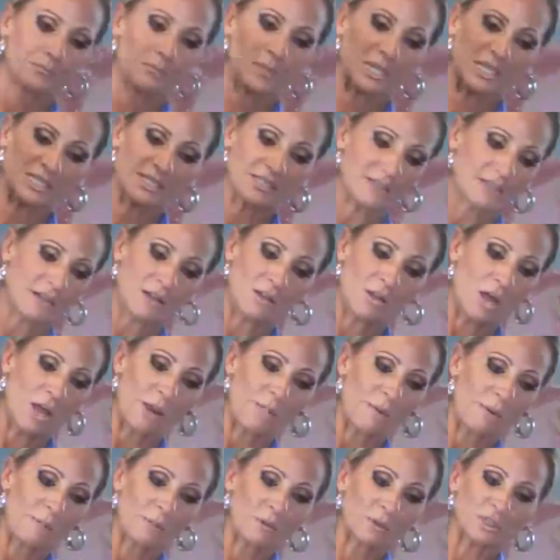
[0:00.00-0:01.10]
Because a lot
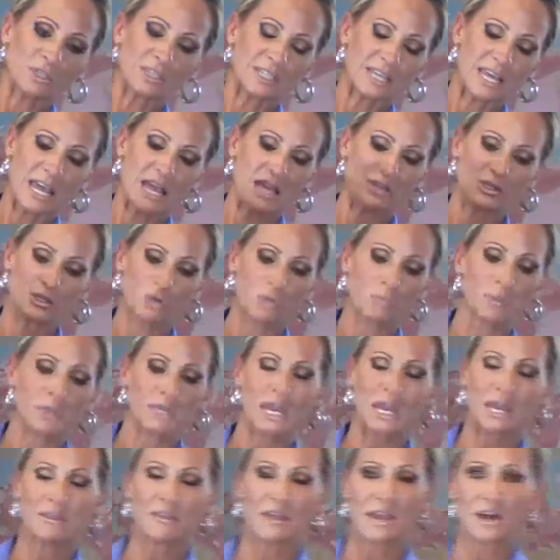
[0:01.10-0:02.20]
of people just can't
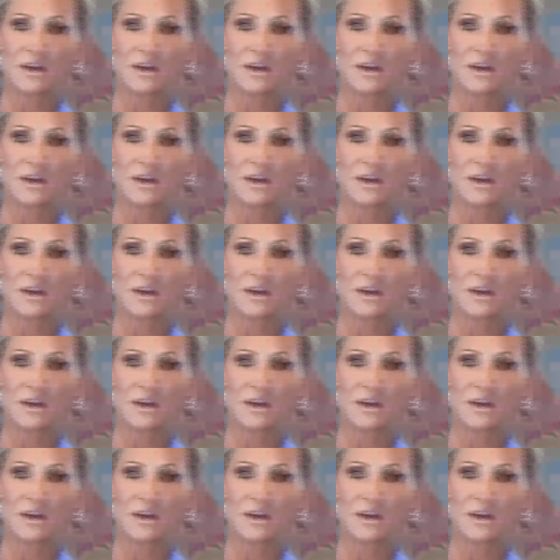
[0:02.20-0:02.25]
duplicate the